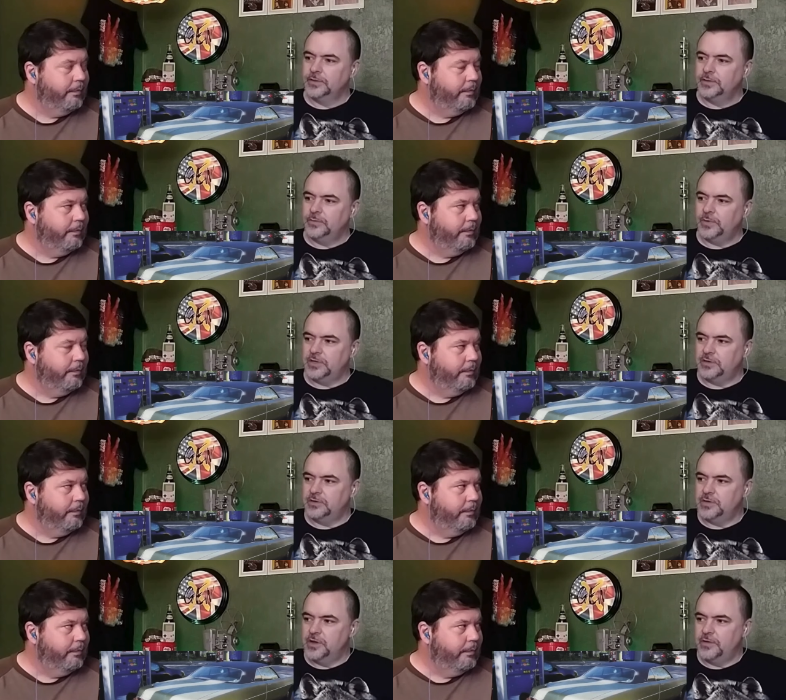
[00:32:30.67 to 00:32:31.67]
Speaker 1: They could,
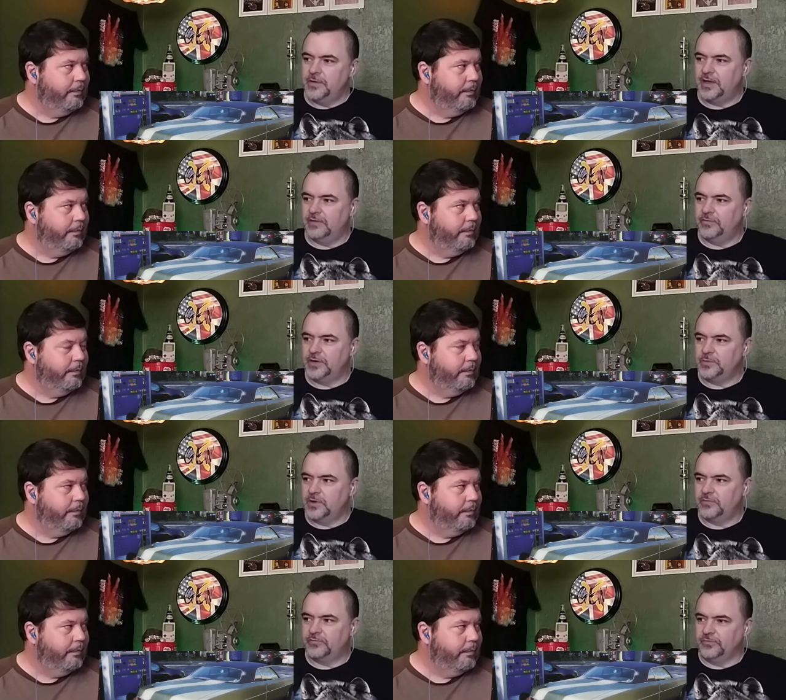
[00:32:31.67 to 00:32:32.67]
you know, have anywhere
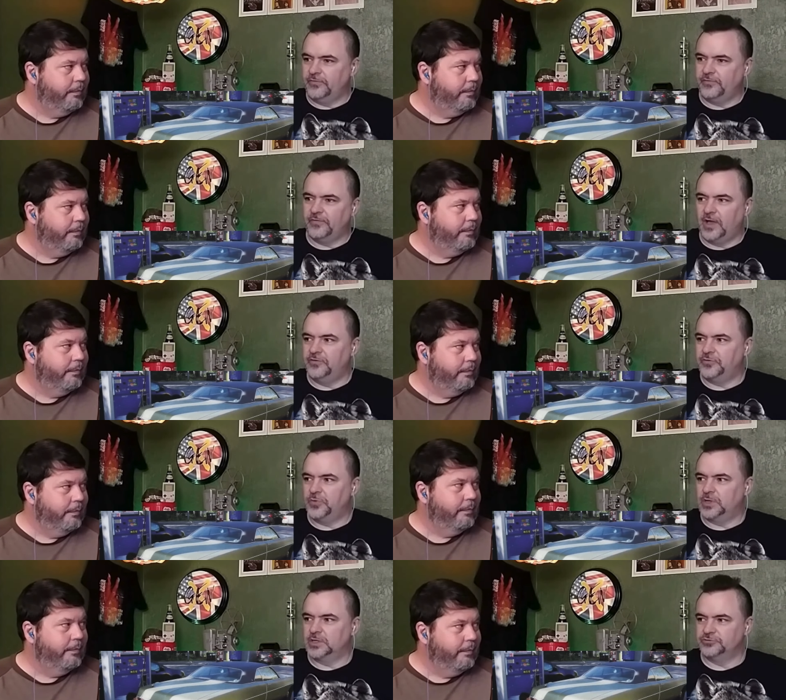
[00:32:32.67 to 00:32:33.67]
from five to a
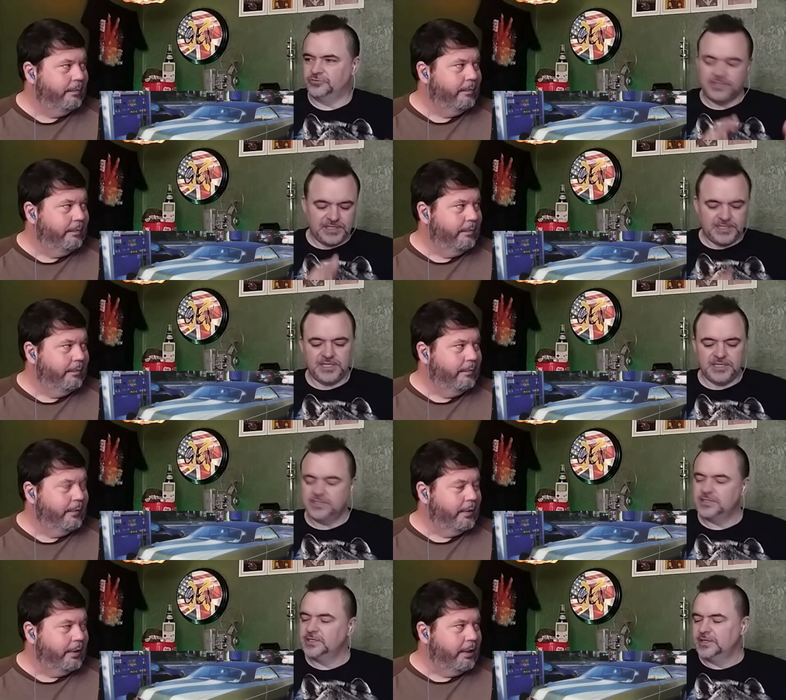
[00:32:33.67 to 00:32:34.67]
hundred C
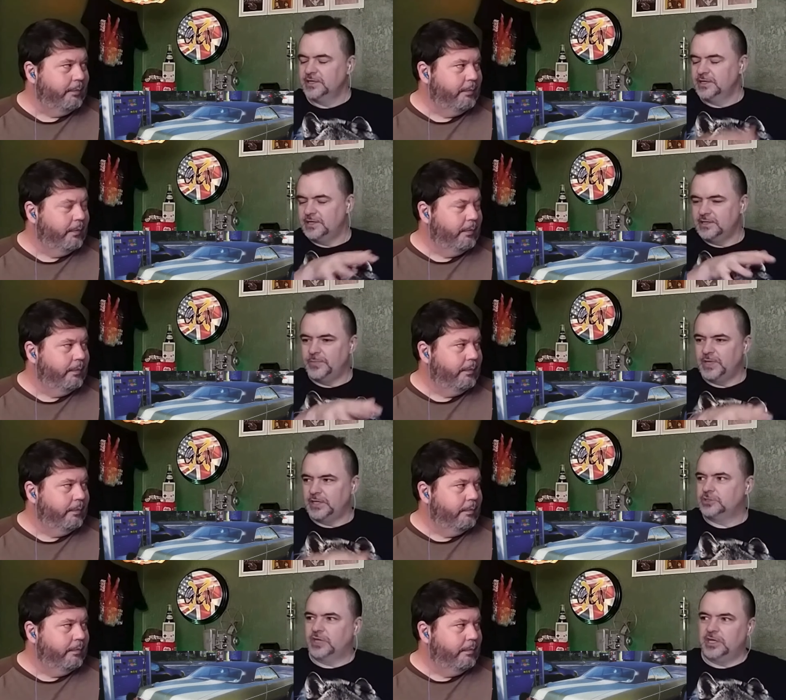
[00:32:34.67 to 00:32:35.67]
Ds yeah. in the big
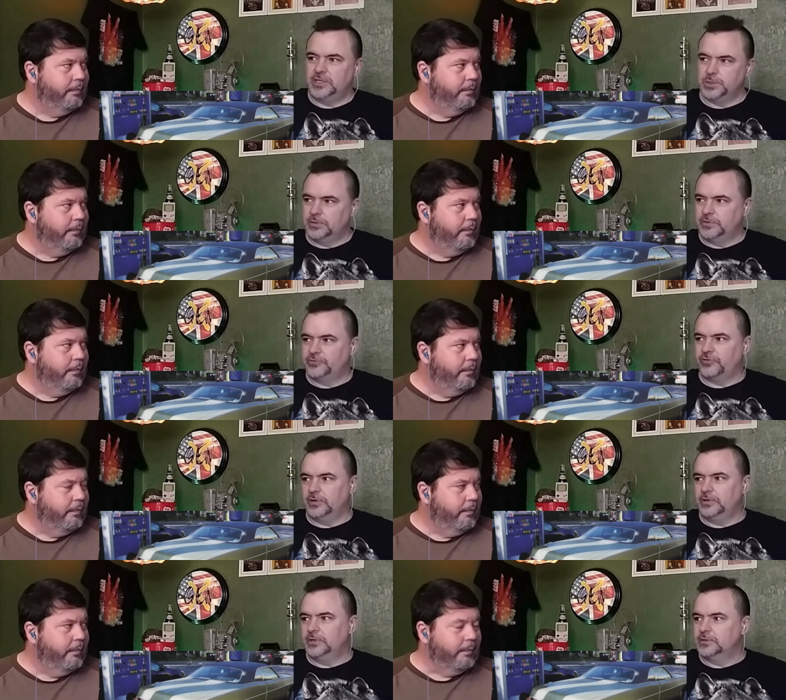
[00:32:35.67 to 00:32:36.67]
changer in the
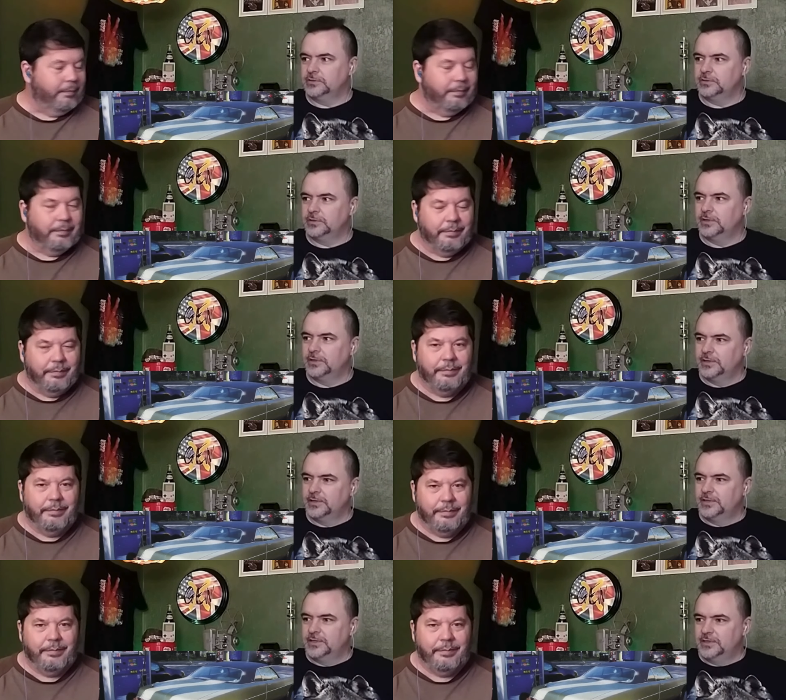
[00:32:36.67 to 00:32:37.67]
trunk, mm-hmm.
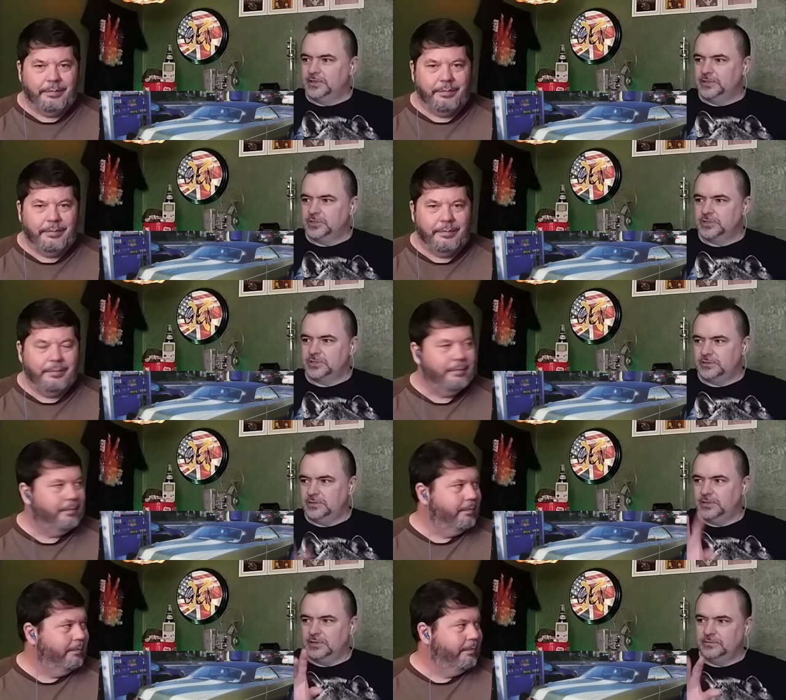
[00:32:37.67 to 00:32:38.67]
and just, you
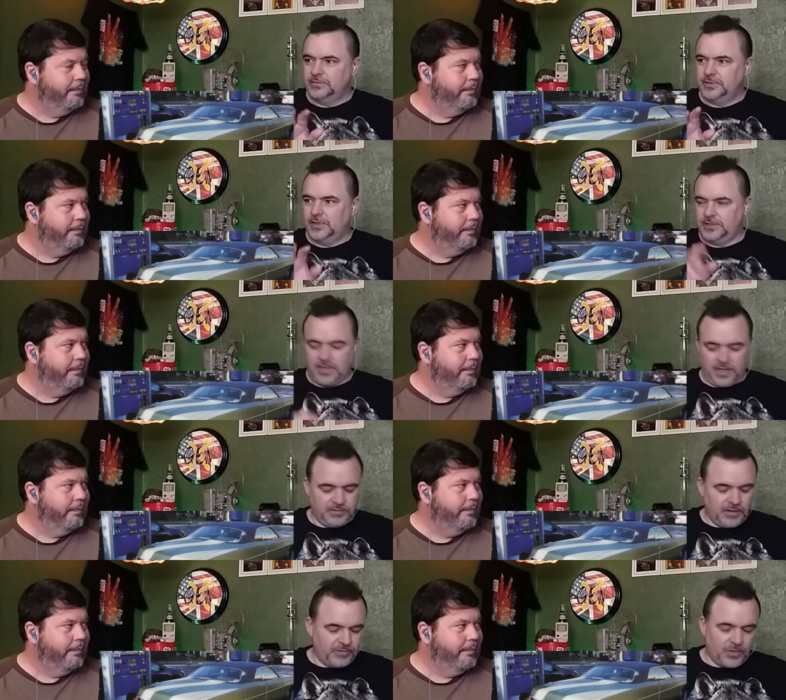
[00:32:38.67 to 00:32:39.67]
know, oh,
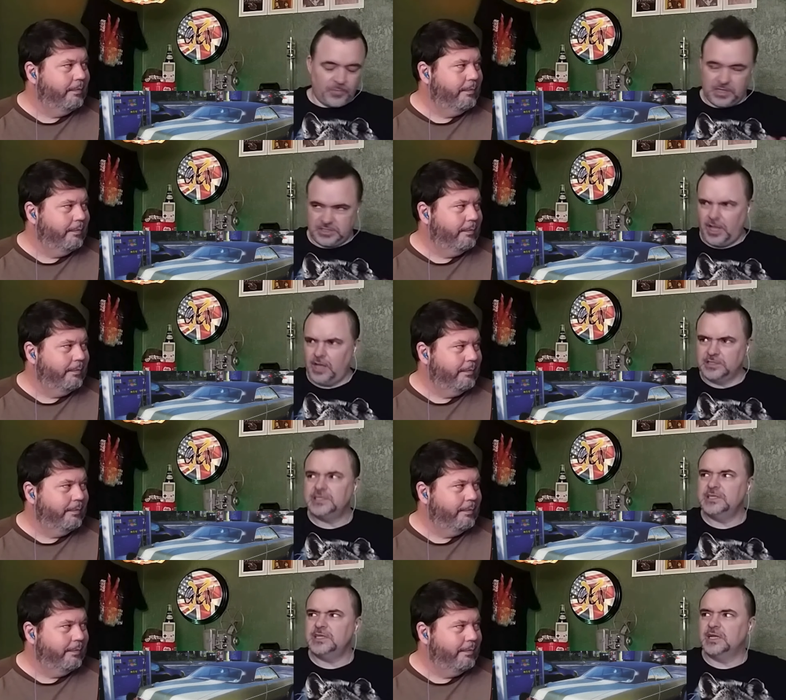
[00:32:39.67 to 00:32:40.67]
I got my entire C
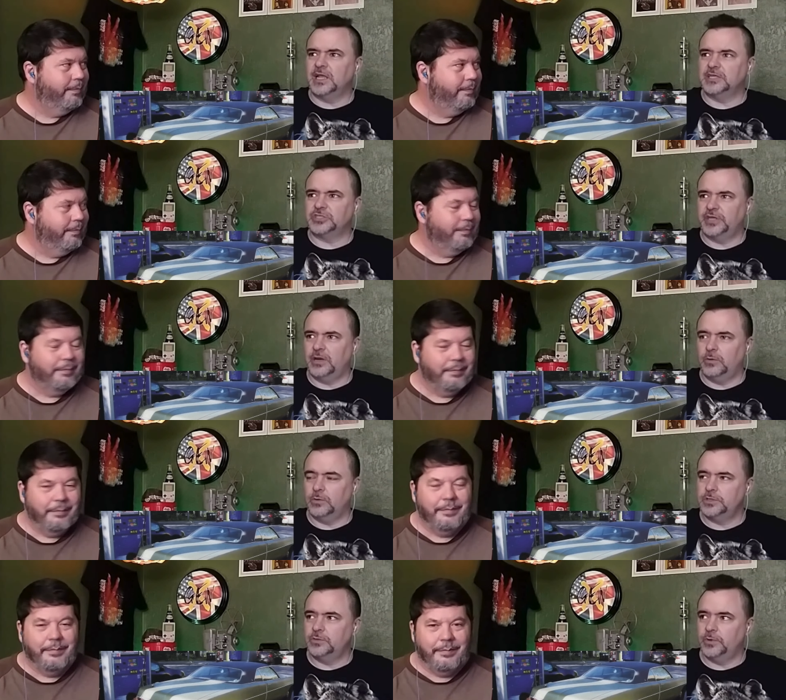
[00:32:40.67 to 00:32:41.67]
D collection here. What do
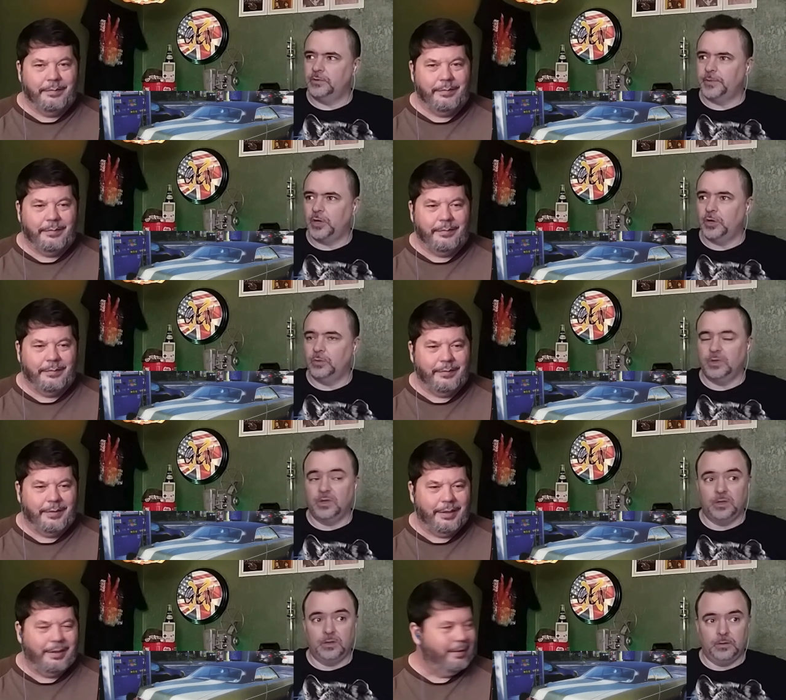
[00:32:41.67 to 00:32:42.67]
you want in my home?
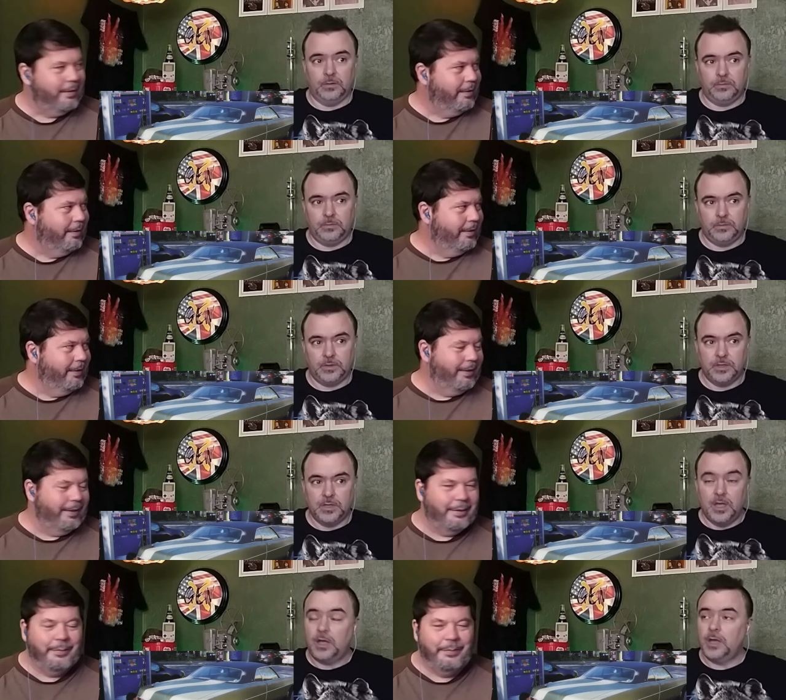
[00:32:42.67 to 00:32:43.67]
Oh, yeah,
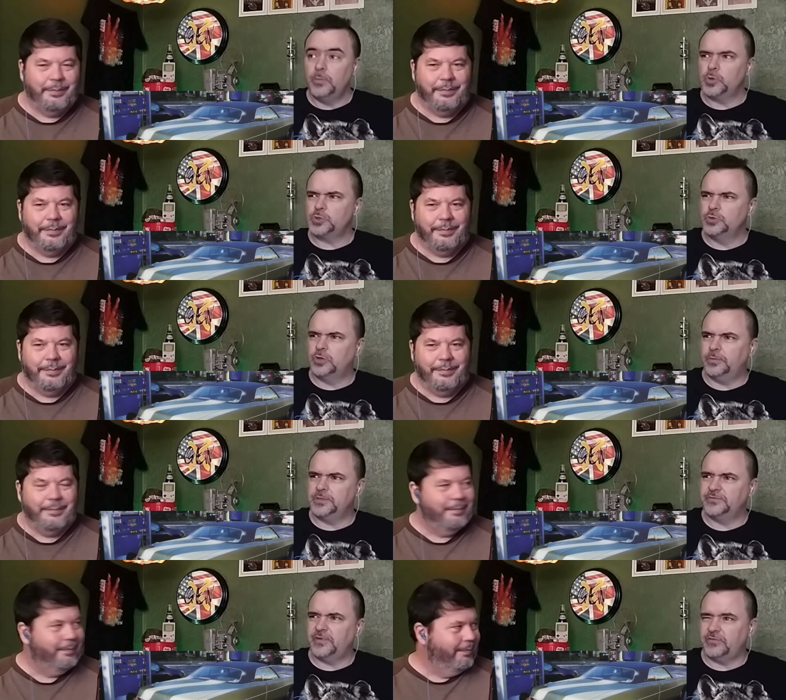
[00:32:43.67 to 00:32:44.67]
I bought two copies
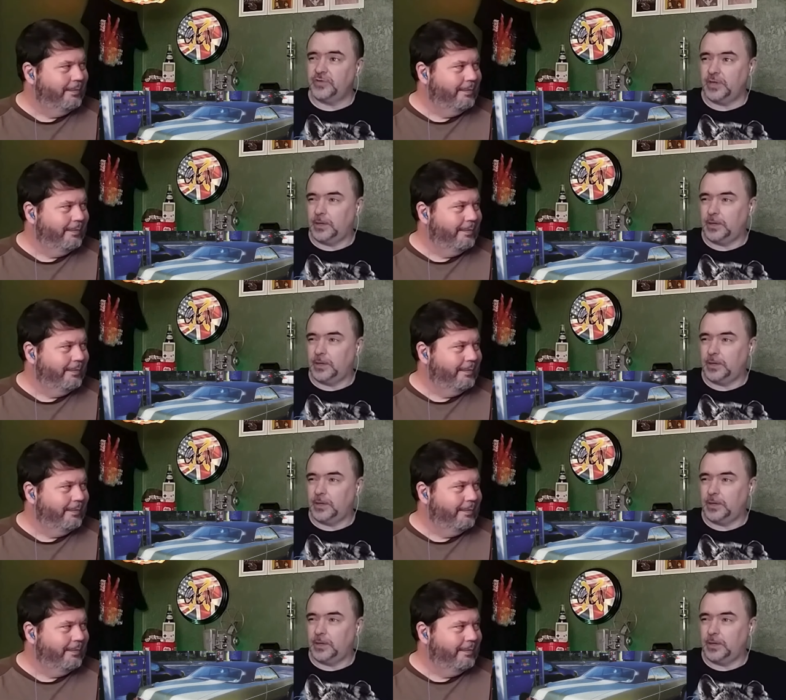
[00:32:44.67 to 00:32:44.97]
of everything.